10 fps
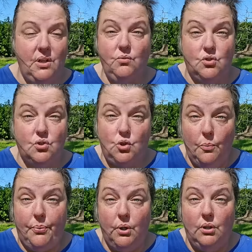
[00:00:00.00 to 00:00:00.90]

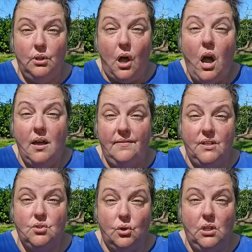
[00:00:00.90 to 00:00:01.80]
super lot of
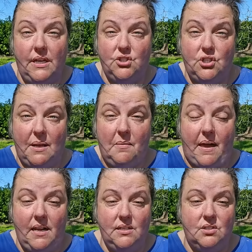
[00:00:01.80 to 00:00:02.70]
internalized shame
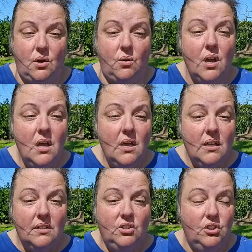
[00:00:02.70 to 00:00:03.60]
about it. So
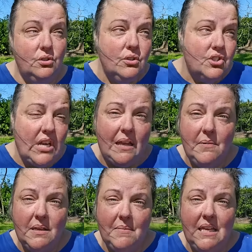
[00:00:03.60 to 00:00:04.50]
you're
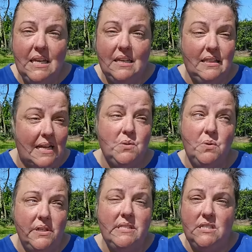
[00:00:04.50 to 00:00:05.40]
shaming me. That's
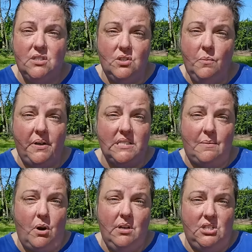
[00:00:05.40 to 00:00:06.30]
real easy to do because
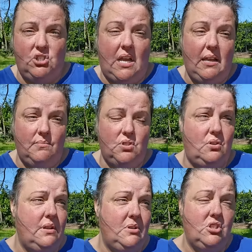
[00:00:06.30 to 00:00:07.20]
I'm already shamed.
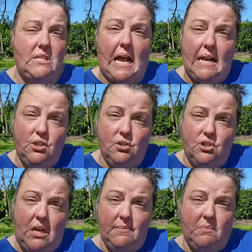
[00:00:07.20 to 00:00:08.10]
So let me just add your
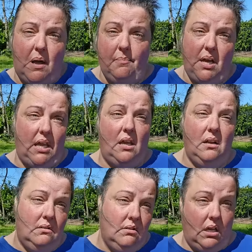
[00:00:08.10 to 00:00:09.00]
shame to my bucket.
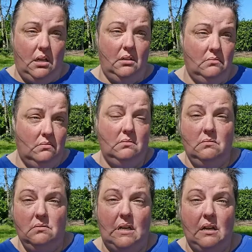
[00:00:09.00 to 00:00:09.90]
Okay, well,
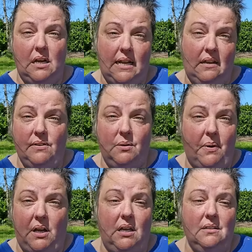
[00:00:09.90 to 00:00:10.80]
oh, now I got a heavier
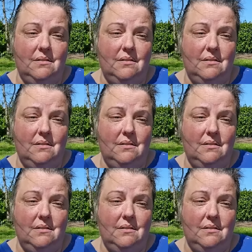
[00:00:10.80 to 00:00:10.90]
bucket.